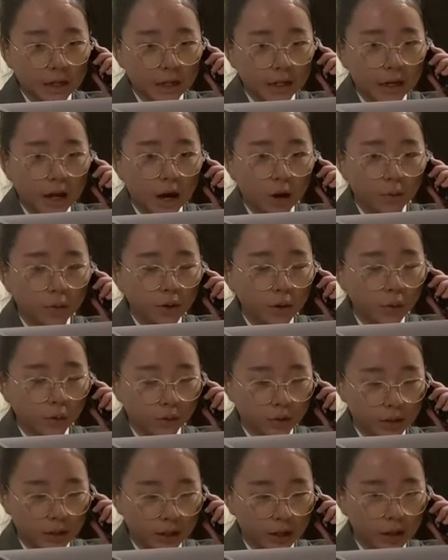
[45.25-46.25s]
In our
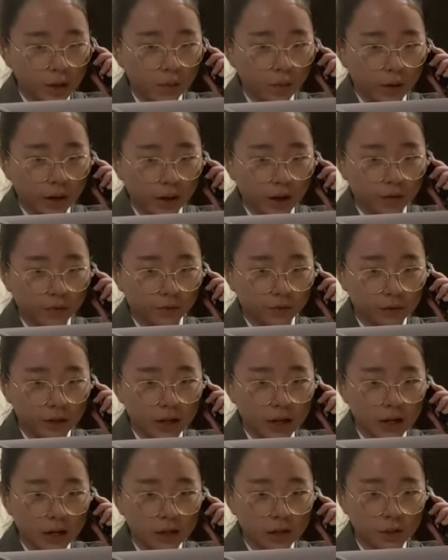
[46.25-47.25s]
hotel, we have
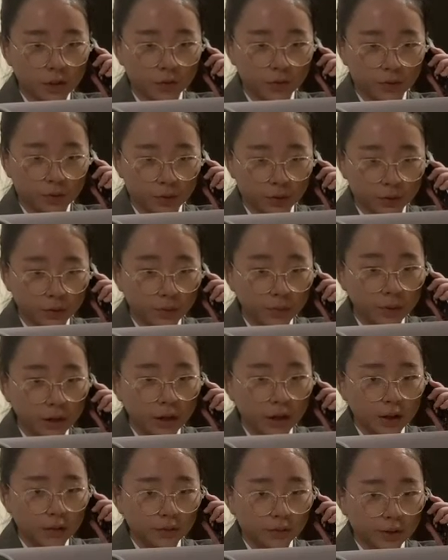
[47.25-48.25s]
three kinds of room.
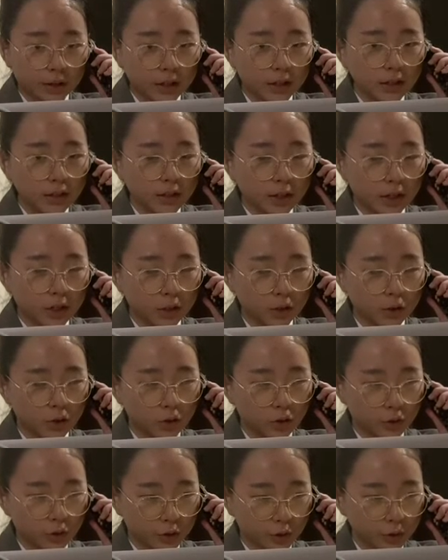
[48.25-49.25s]
First,
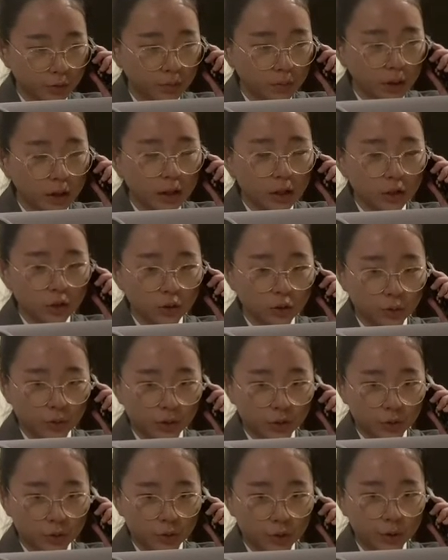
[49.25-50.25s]
deluxe room,
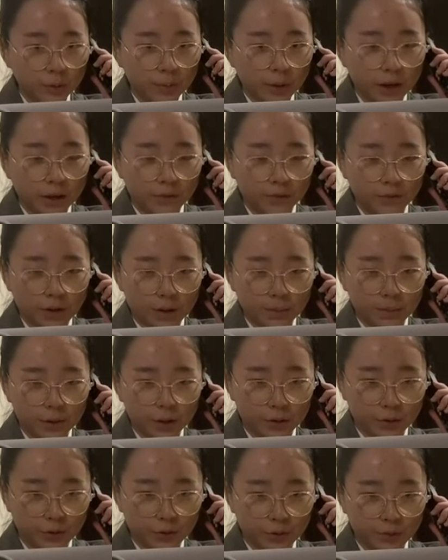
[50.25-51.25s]
suite room, and
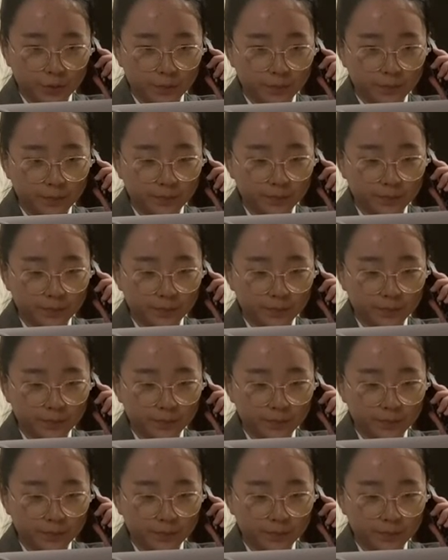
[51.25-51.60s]
family room.